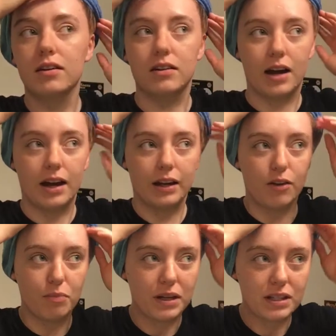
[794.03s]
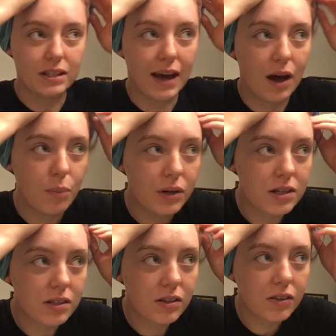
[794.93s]
dyeing of my scalp, it
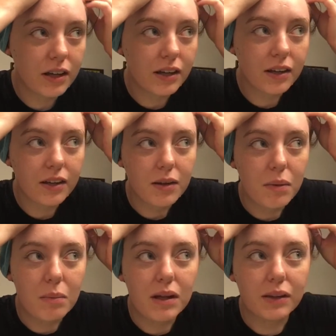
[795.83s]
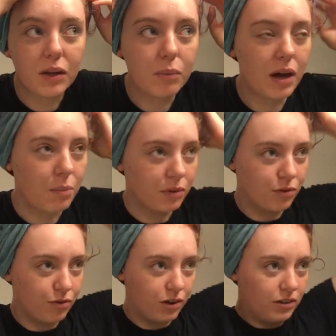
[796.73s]
doesn't look like. Maybe a little bit up in the
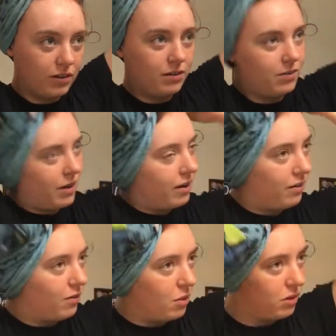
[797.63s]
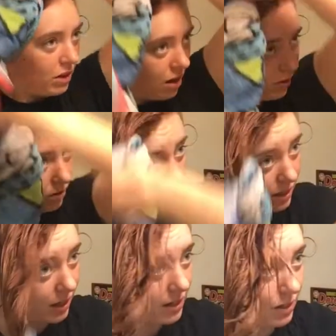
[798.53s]
front. I don't even know what the color looks
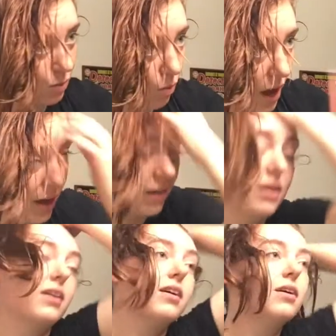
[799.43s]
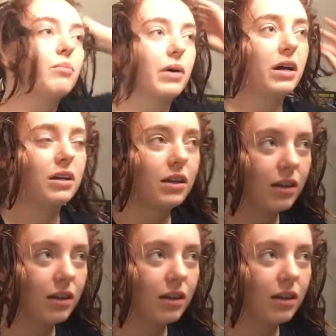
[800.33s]
like because it's wet. But